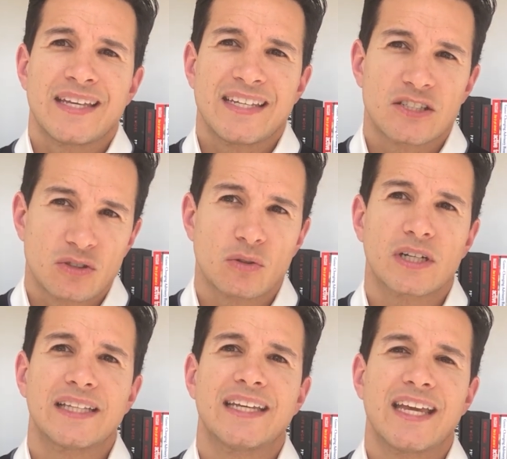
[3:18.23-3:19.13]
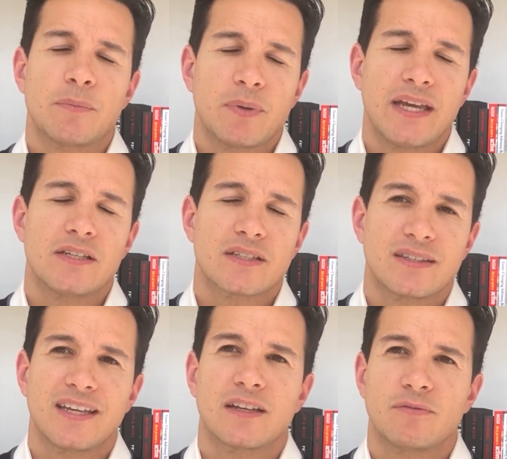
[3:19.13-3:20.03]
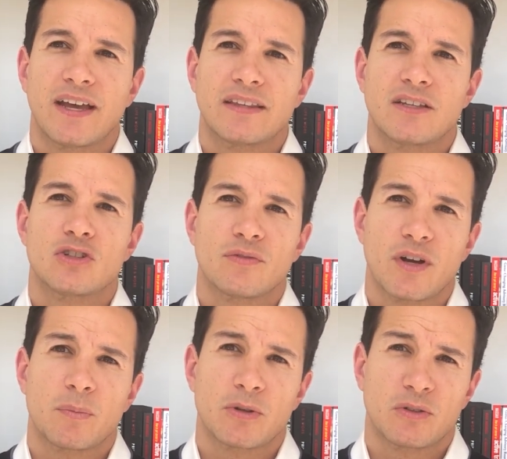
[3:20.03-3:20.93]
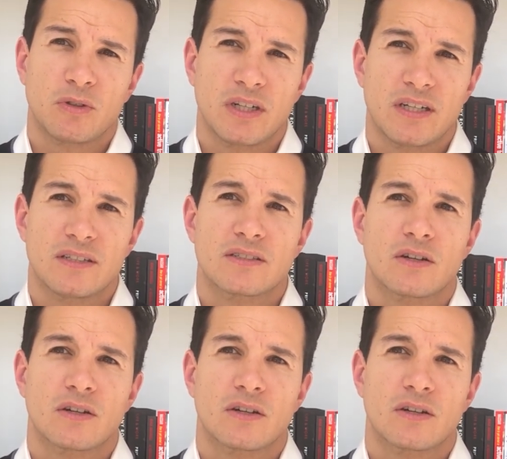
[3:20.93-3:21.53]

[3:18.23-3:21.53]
historically it pays to take advantage of opportunities